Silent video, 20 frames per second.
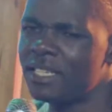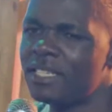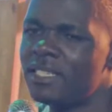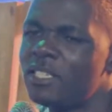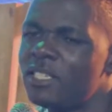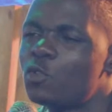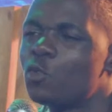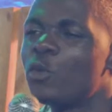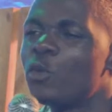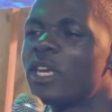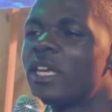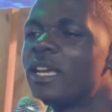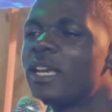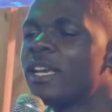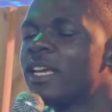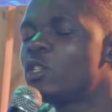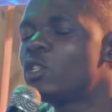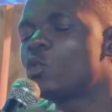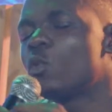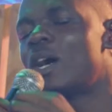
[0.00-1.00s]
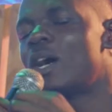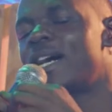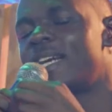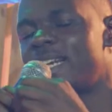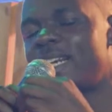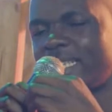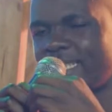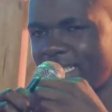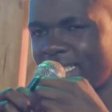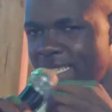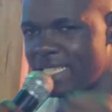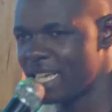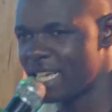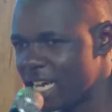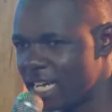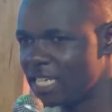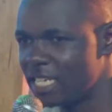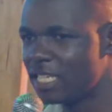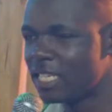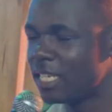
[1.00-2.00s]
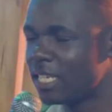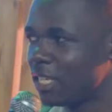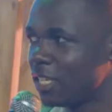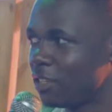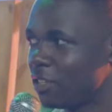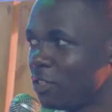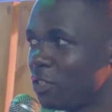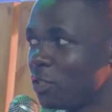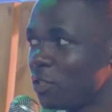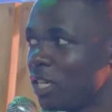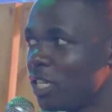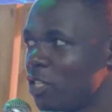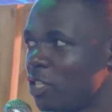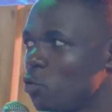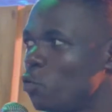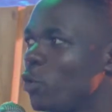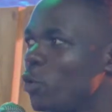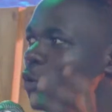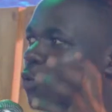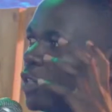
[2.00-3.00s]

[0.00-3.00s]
it, we get to understand. You get it? We